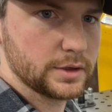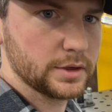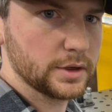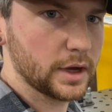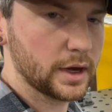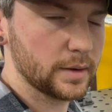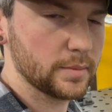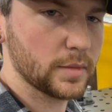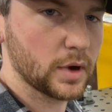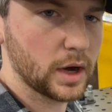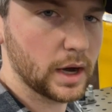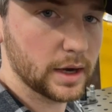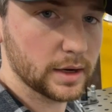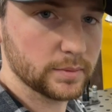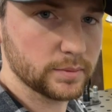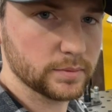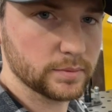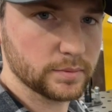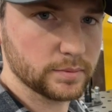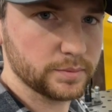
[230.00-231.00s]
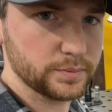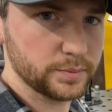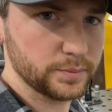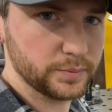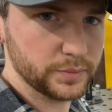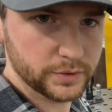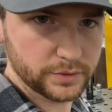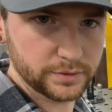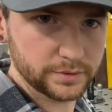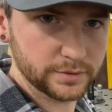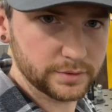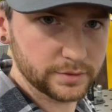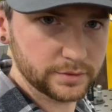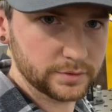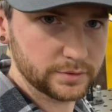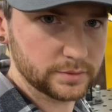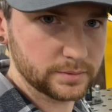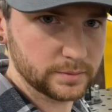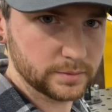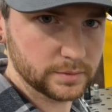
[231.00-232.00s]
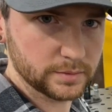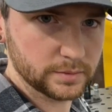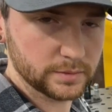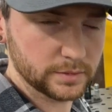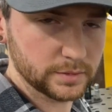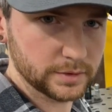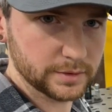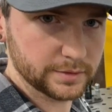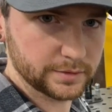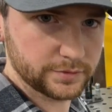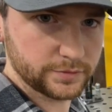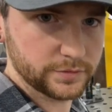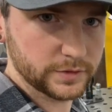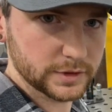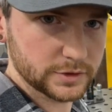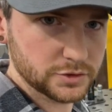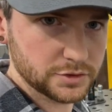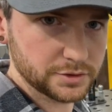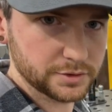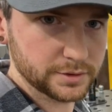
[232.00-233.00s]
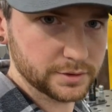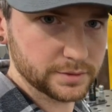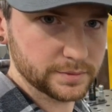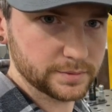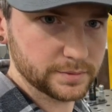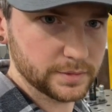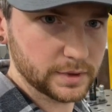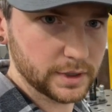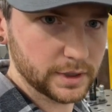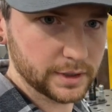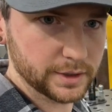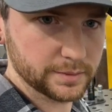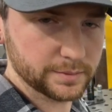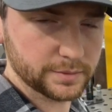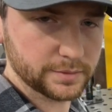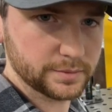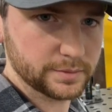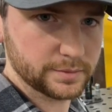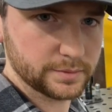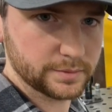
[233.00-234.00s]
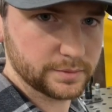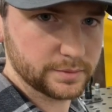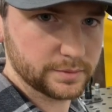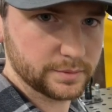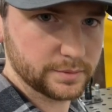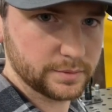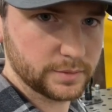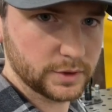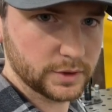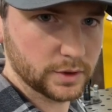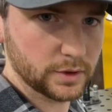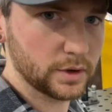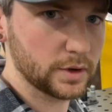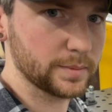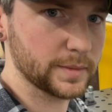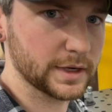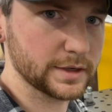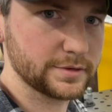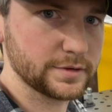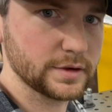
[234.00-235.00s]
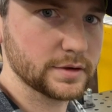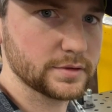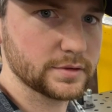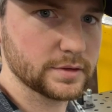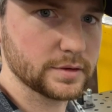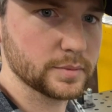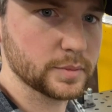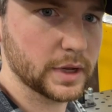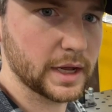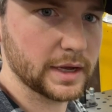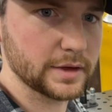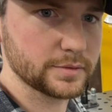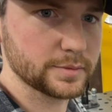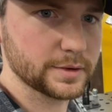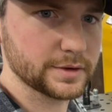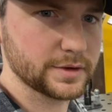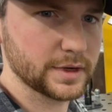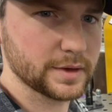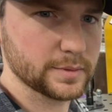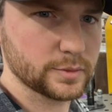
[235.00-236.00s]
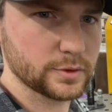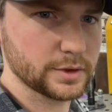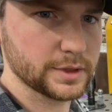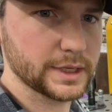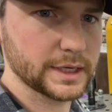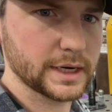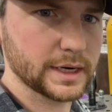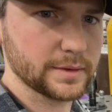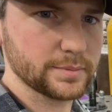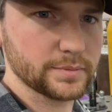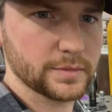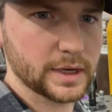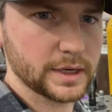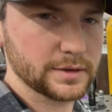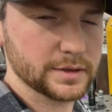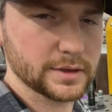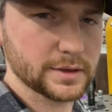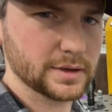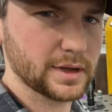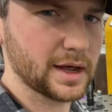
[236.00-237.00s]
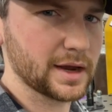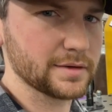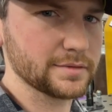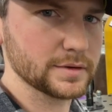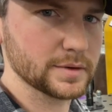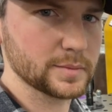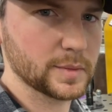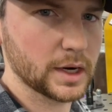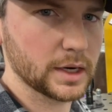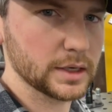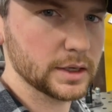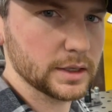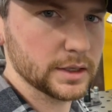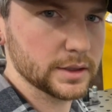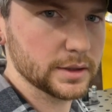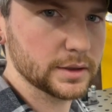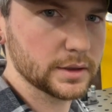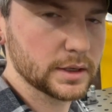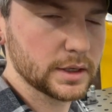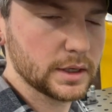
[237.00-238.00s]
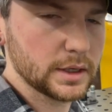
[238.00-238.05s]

I built this fixture, on my CNC plasma table, and then I did a lot of it by hand.